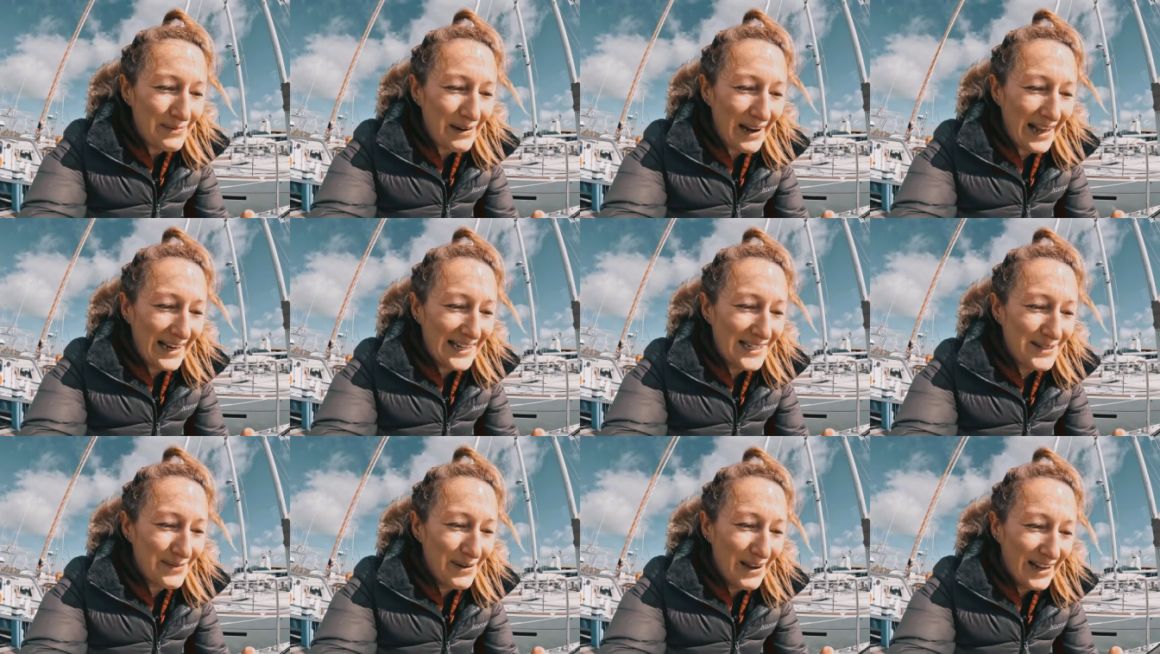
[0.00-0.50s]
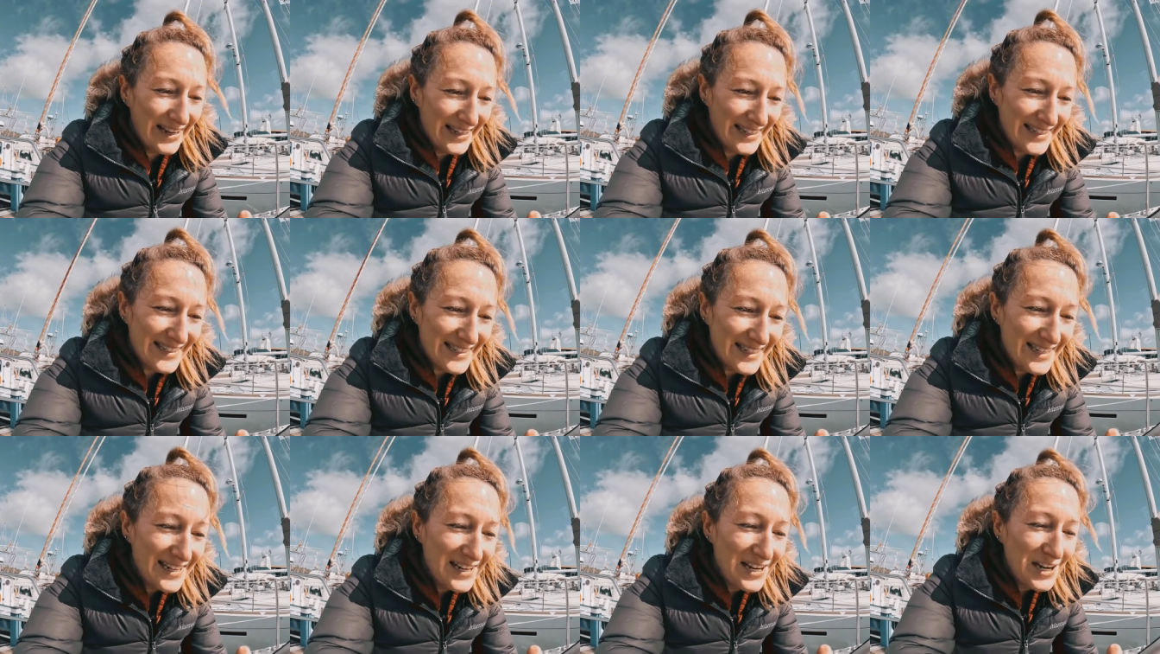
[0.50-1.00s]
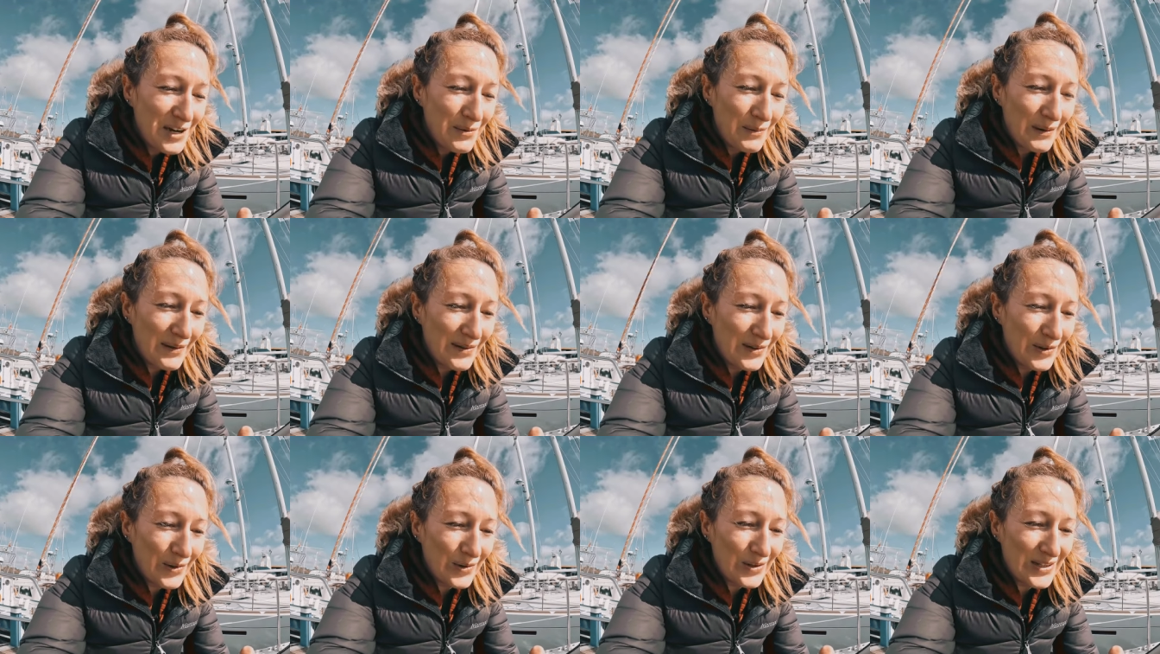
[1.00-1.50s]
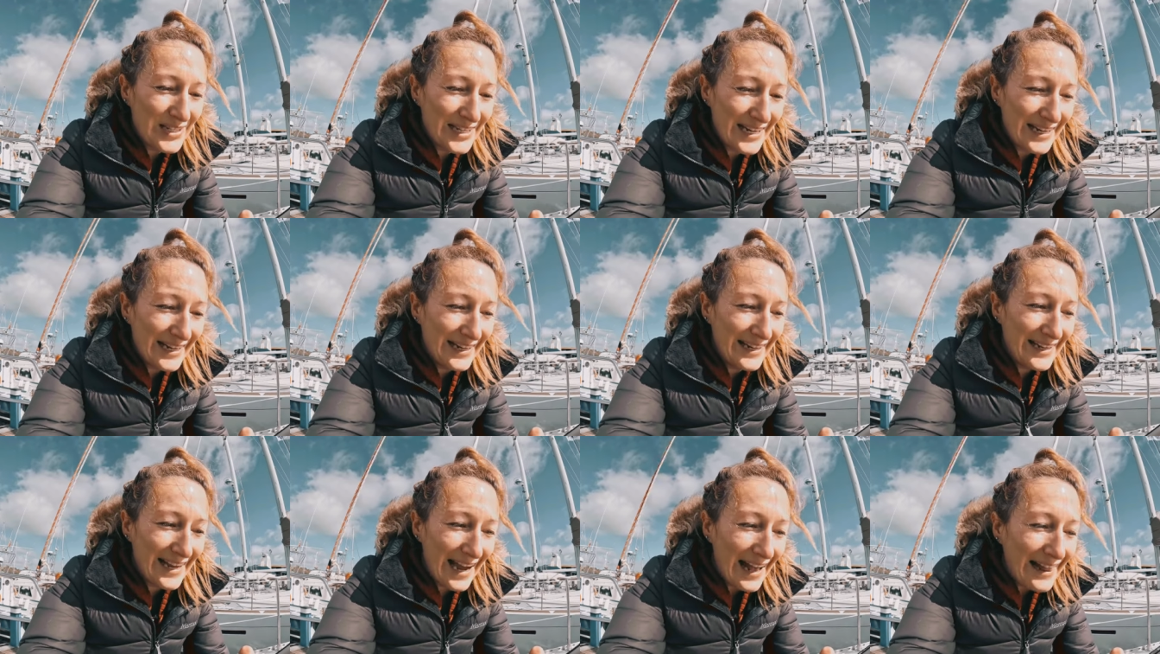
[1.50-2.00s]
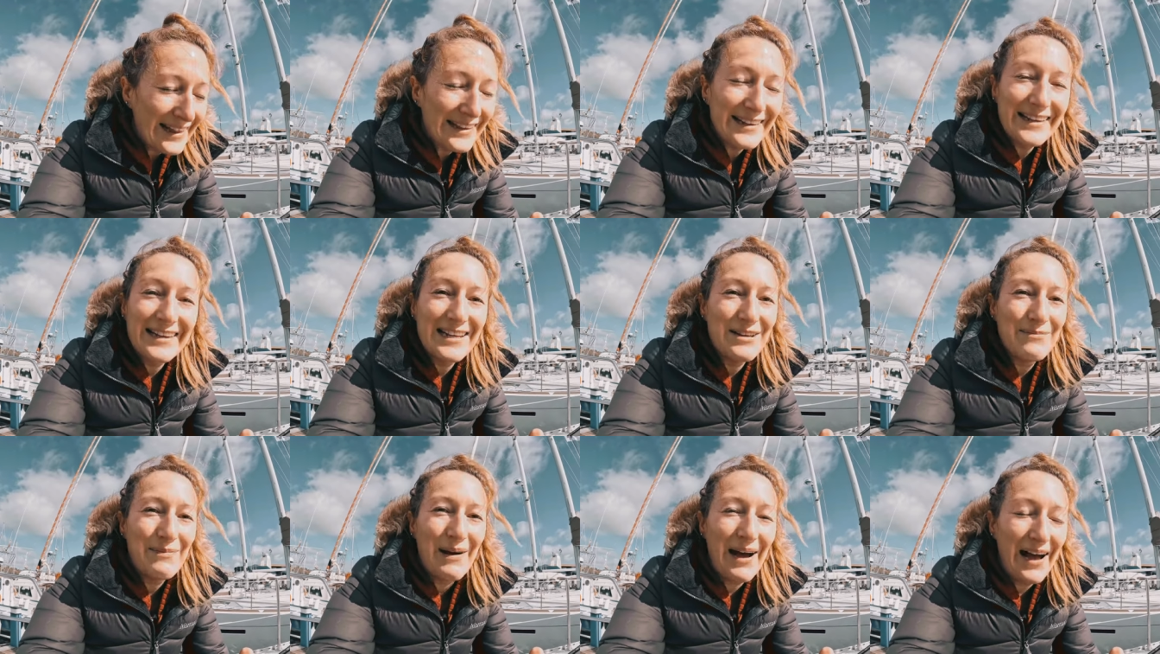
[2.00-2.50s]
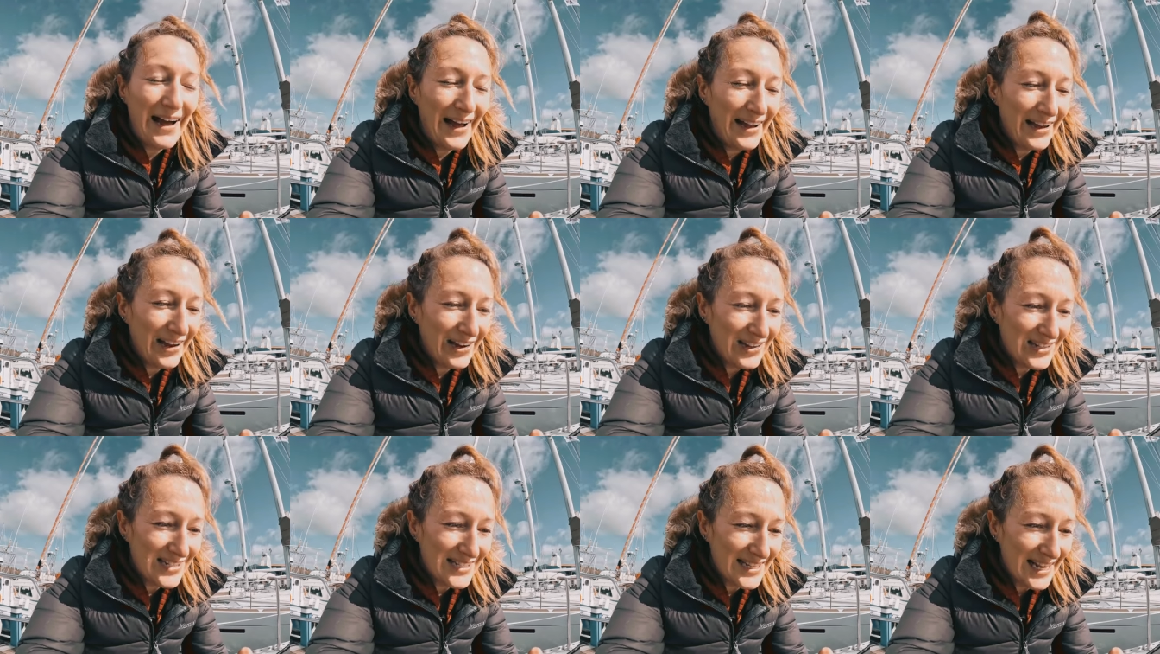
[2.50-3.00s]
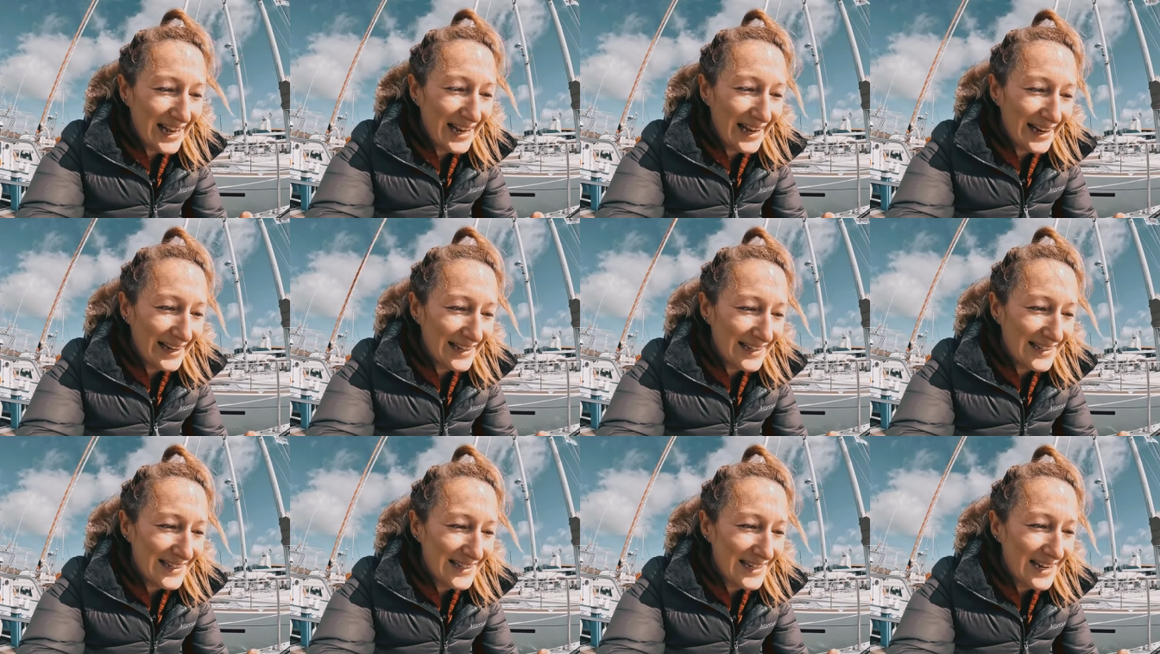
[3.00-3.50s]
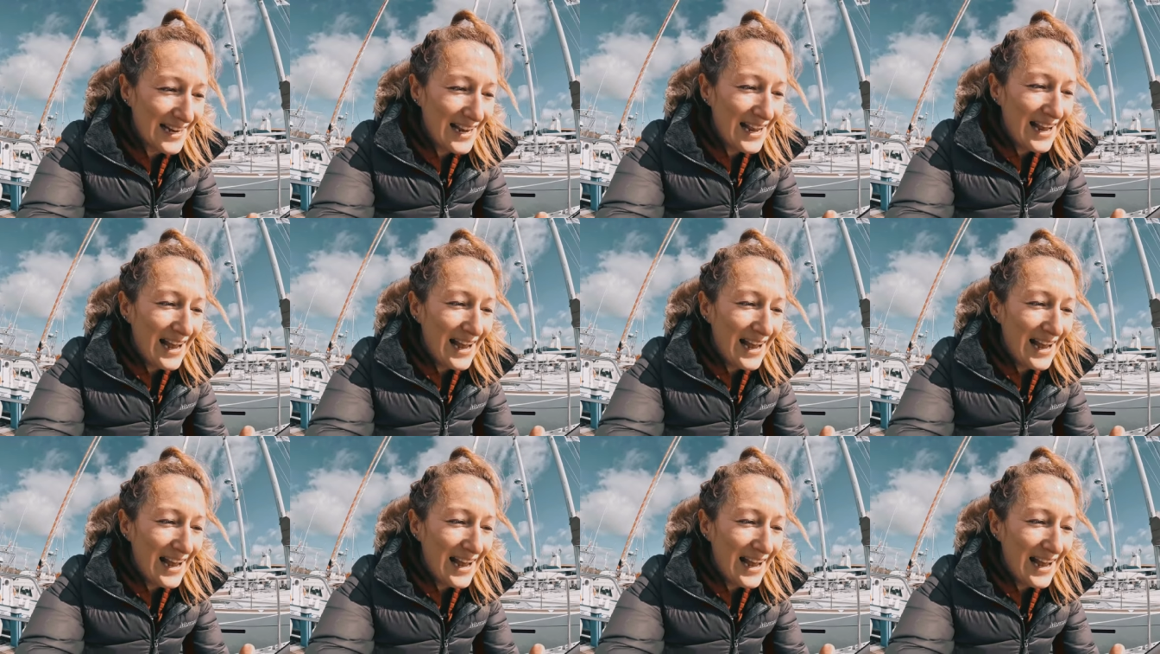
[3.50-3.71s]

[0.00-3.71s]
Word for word: placement with your tea gallantly by our sides,